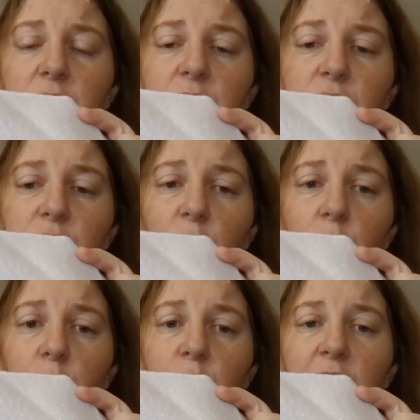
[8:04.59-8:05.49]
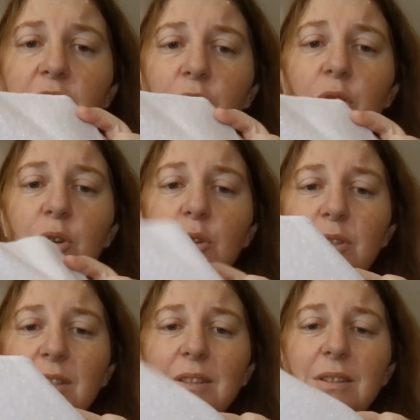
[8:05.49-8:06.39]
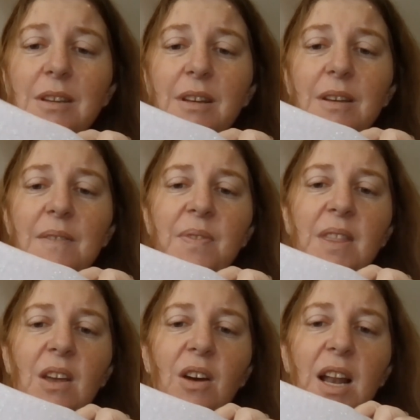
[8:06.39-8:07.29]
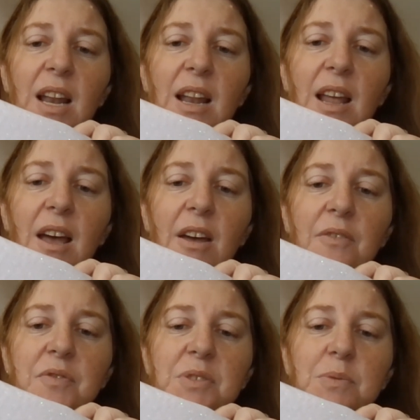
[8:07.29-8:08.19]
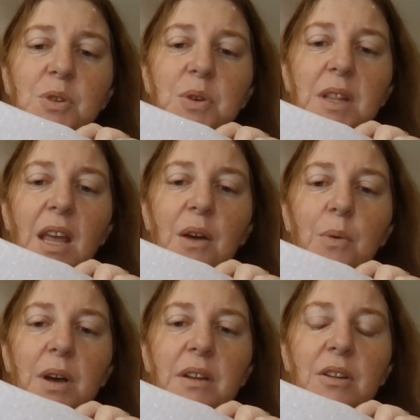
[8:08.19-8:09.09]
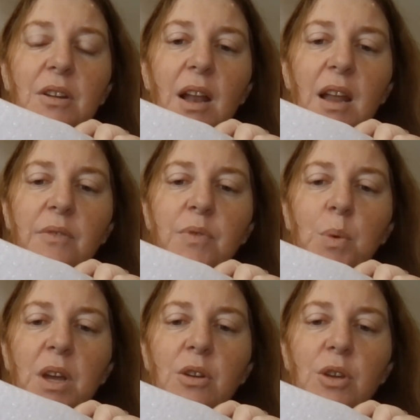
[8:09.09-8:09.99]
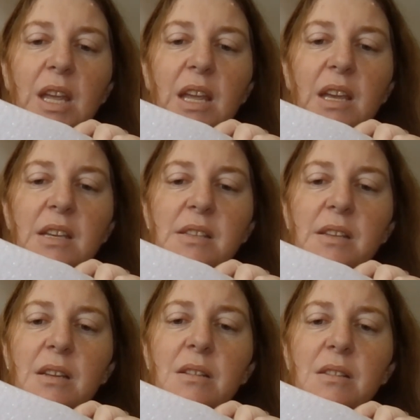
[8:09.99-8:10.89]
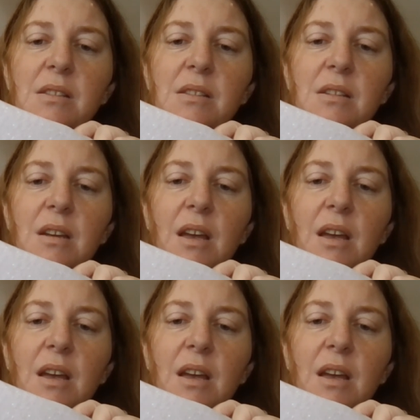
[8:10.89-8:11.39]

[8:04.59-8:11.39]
So cute. I loved doing that one. I love the way her hair sits.